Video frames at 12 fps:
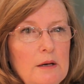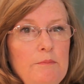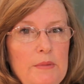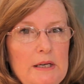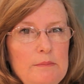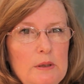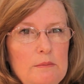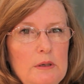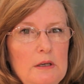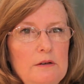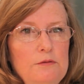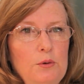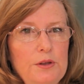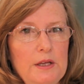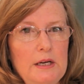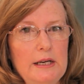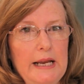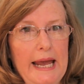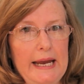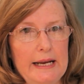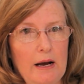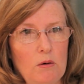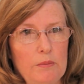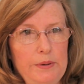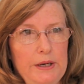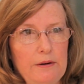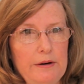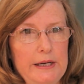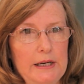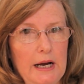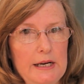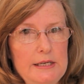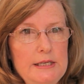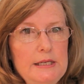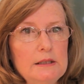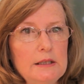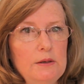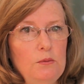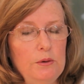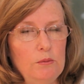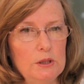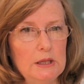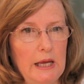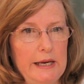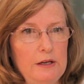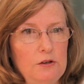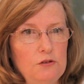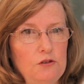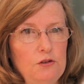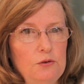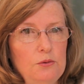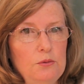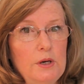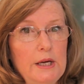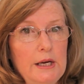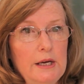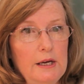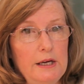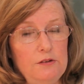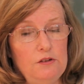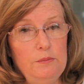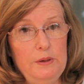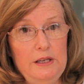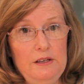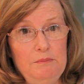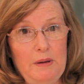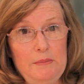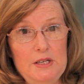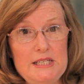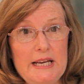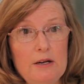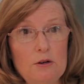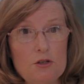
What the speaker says: a minimum of within an 8-hour period. Ideally, we would like it to be maybe 10 or